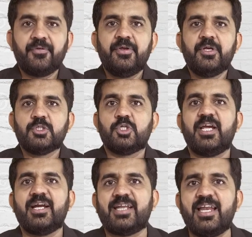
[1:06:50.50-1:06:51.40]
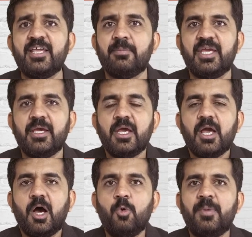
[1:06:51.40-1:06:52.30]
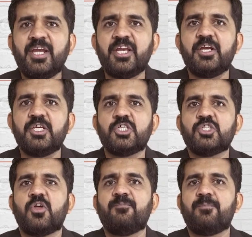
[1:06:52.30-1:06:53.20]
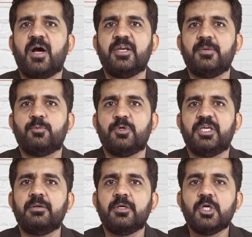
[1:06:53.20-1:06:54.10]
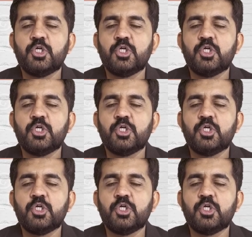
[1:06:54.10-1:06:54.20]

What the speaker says: So they are telling me how many dishes of Pani Puri